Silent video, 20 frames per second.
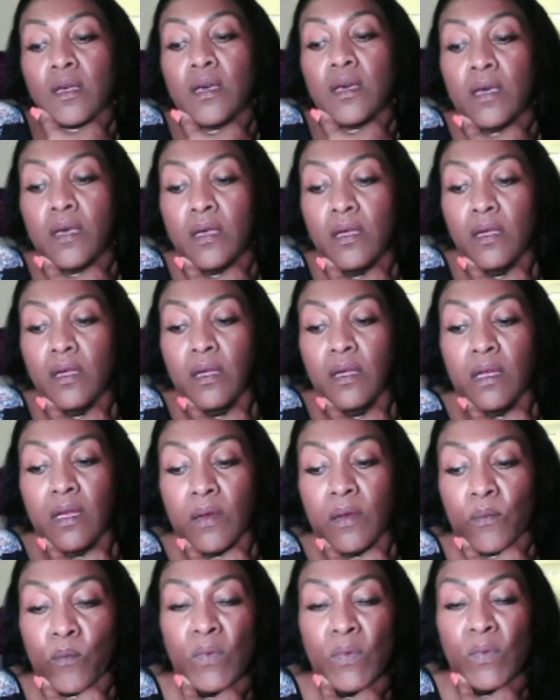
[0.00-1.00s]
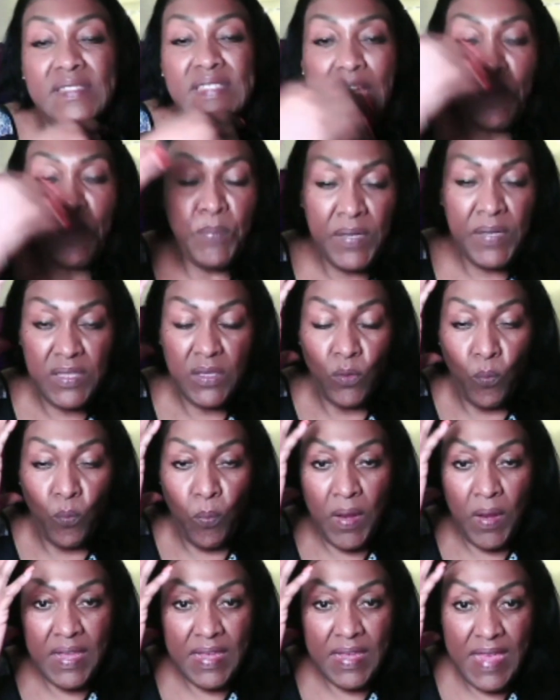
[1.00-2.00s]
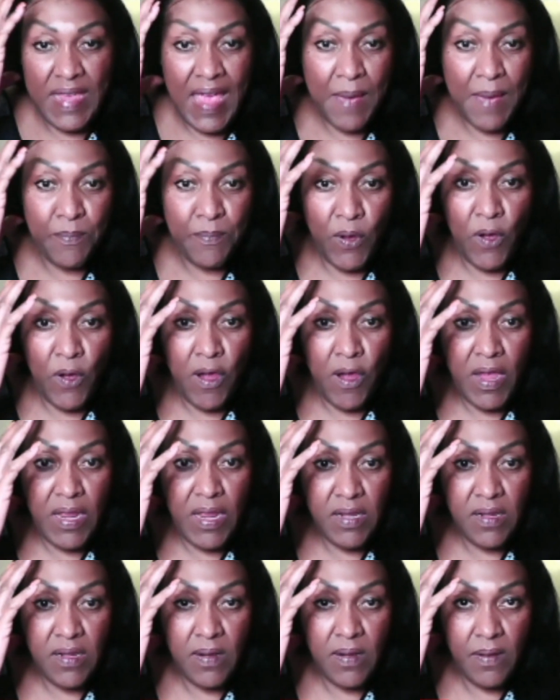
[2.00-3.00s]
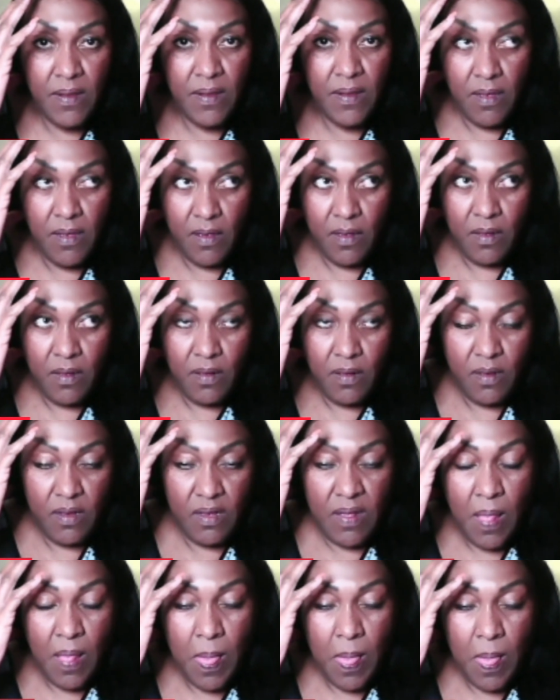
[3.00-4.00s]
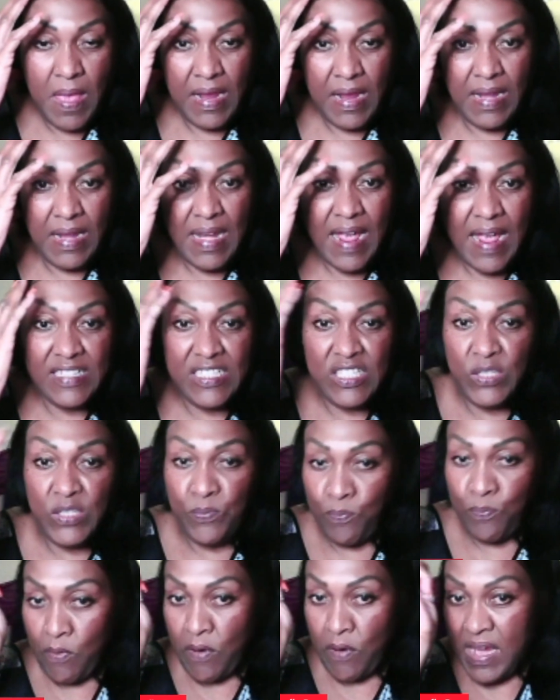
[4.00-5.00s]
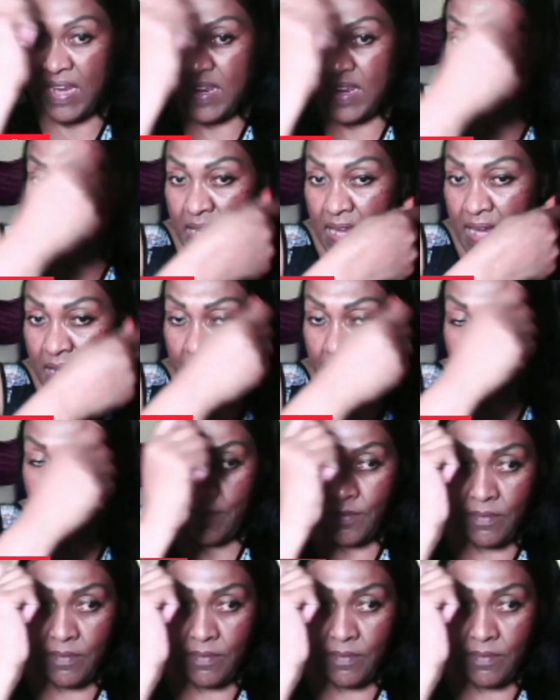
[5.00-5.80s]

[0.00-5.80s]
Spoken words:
once I put the wig cap on and I spray it down,